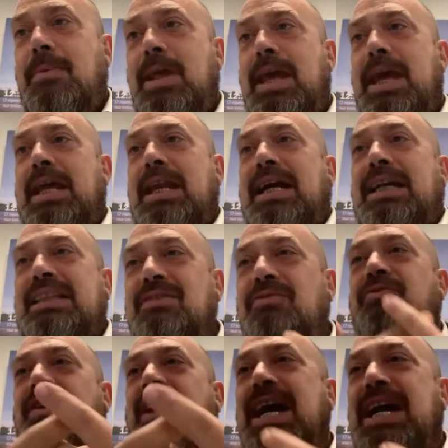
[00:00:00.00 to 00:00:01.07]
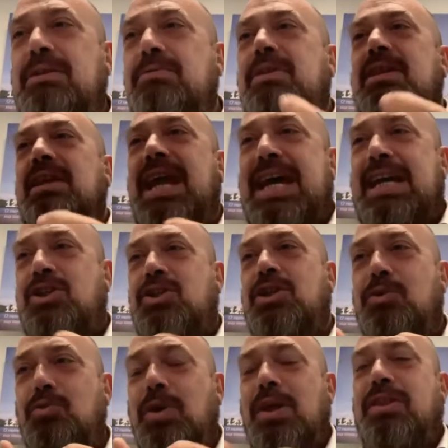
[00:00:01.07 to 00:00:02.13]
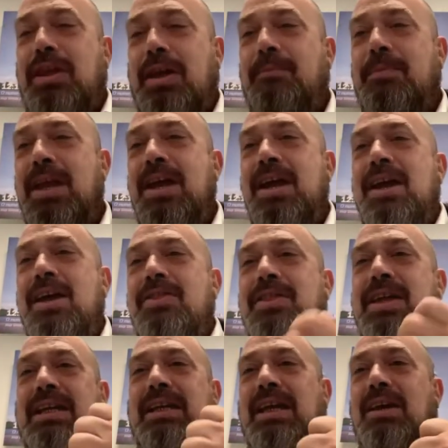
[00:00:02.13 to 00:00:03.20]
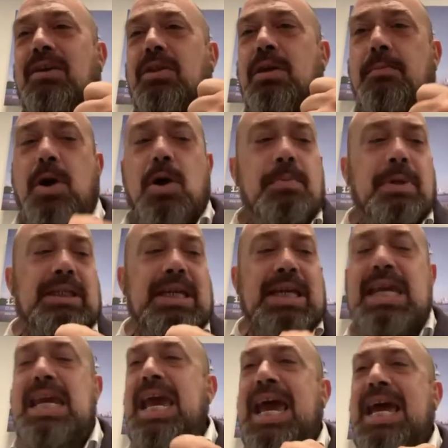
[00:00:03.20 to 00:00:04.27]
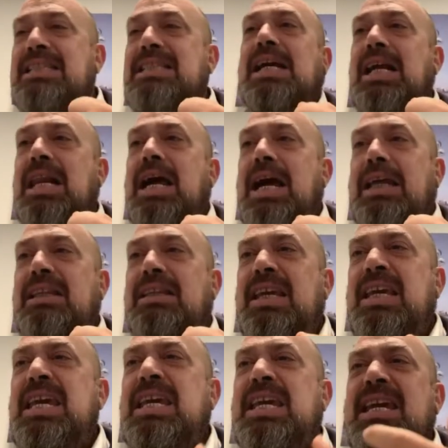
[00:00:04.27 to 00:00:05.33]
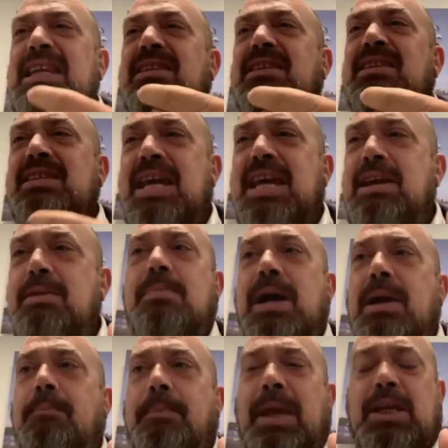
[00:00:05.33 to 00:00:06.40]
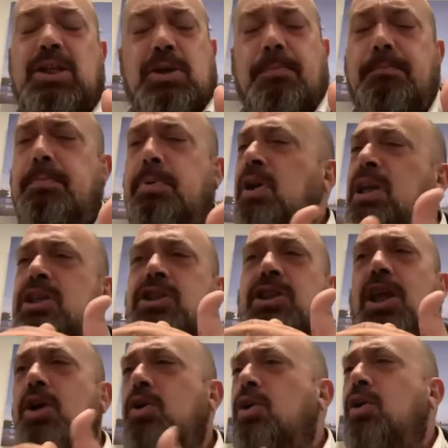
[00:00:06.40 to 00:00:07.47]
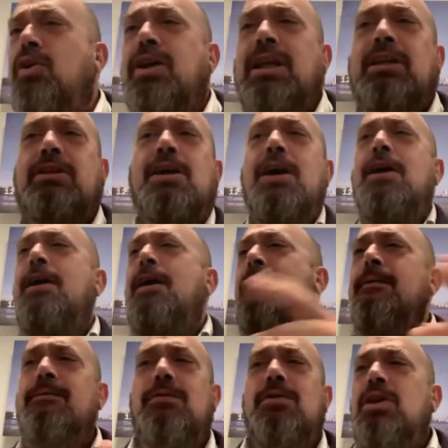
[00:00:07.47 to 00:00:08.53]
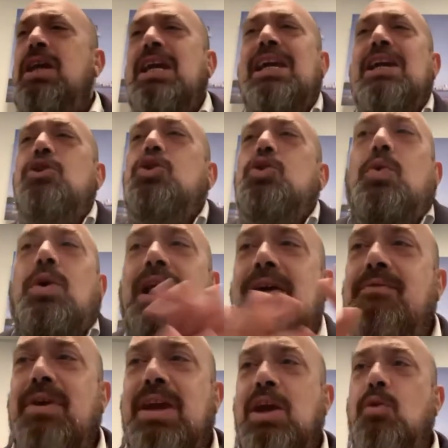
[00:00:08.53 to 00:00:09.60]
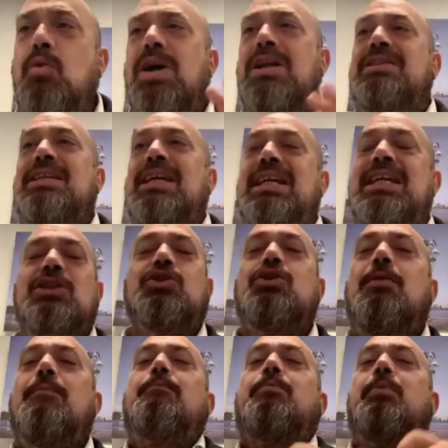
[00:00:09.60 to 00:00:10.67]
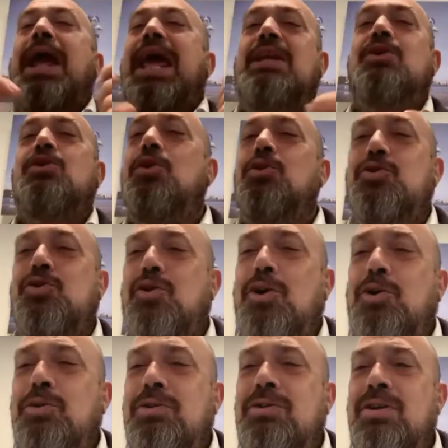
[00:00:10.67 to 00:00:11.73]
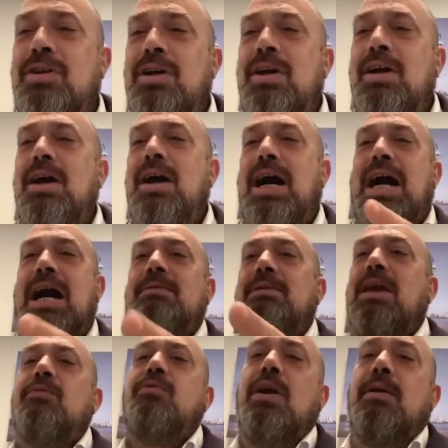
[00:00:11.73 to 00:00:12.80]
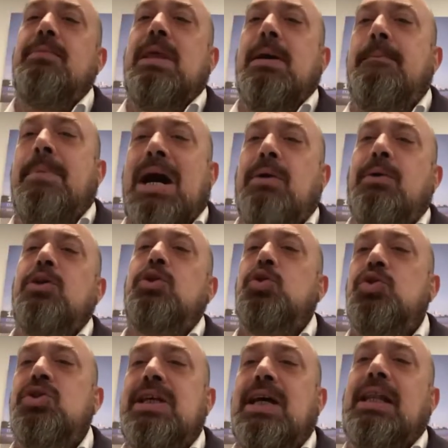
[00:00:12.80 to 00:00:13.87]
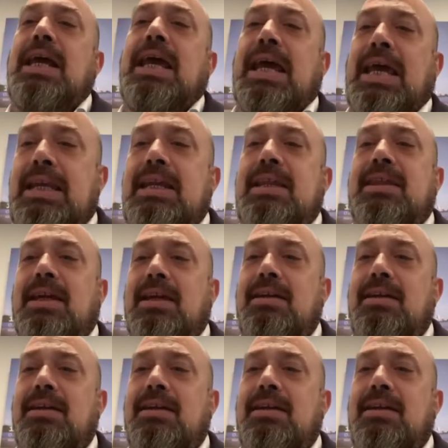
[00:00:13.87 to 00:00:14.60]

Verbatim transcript: and I divide the action with him, that the moment he has a client, he can take my picture, put his logo on it, he can do whatever he wants, and he's not brand controlled. I'm giving him the power to sell anything.